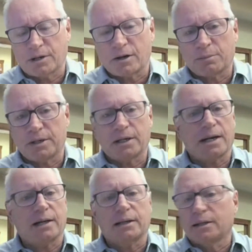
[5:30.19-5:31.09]
down to meet it.
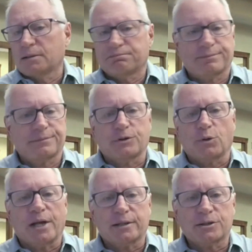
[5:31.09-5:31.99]

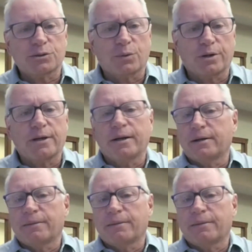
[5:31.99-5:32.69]
Don't like the story.